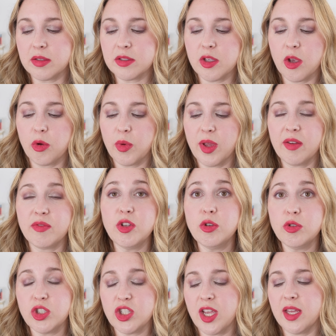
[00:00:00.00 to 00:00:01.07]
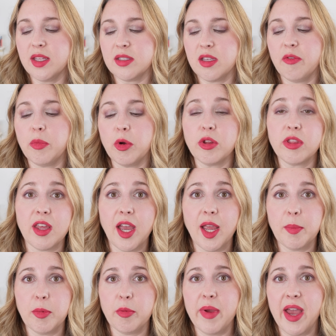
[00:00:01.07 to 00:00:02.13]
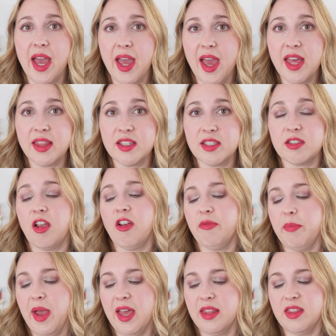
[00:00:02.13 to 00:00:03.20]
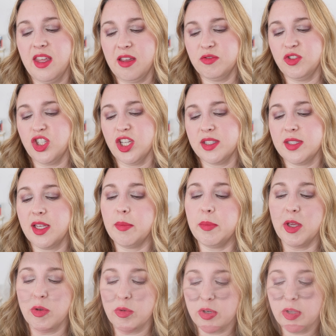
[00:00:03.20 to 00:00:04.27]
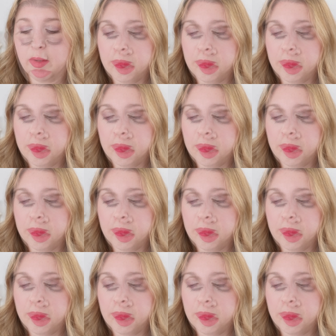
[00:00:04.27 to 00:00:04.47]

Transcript: So we have new shades of both the hyper matte and the soft matte that have just debuted.